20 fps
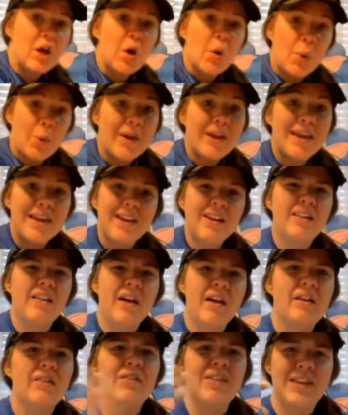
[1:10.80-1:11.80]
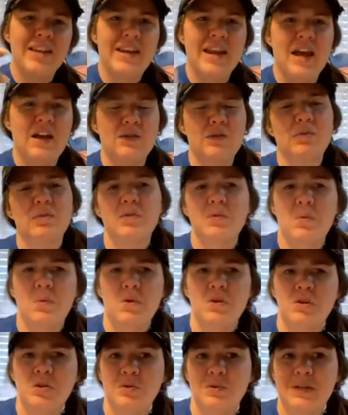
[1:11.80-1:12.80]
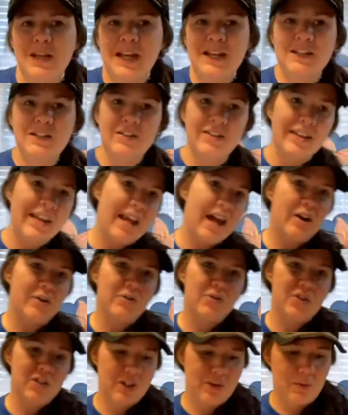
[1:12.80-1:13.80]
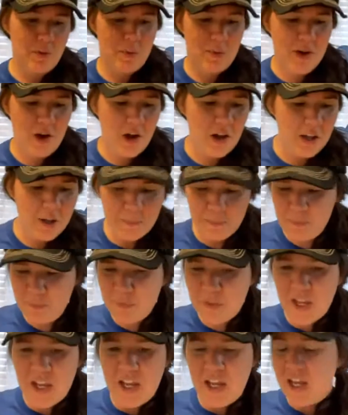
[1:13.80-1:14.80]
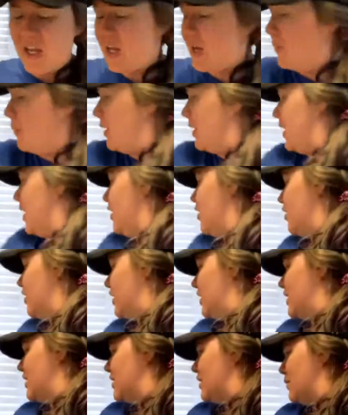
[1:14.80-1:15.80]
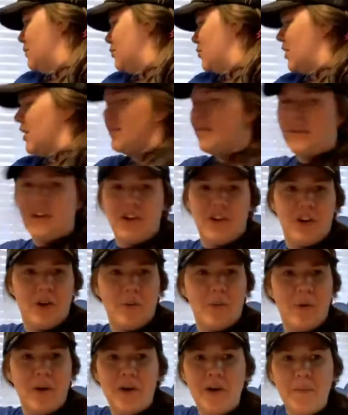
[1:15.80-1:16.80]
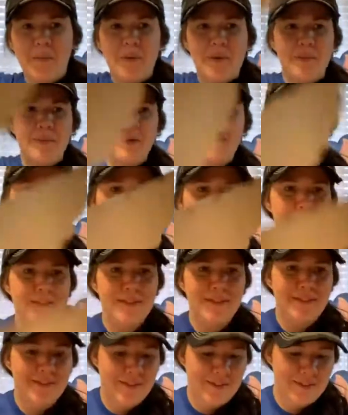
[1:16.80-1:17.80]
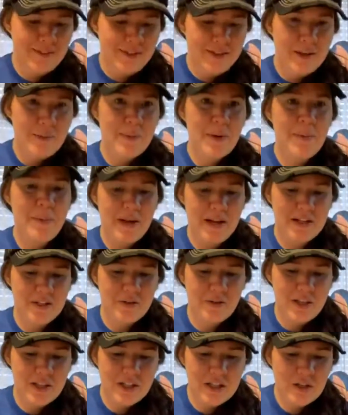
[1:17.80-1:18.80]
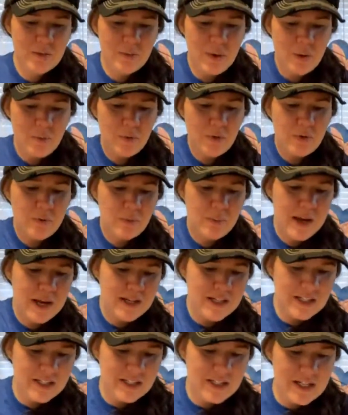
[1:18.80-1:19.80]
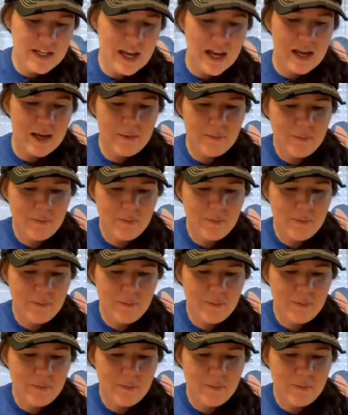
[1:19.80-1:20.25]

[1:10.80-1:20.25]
We get a lot of in-house. We'll do dates on the couch is what we call it. Here it is. I'm trying to figure out where I put my blank. So this is what we're painting today.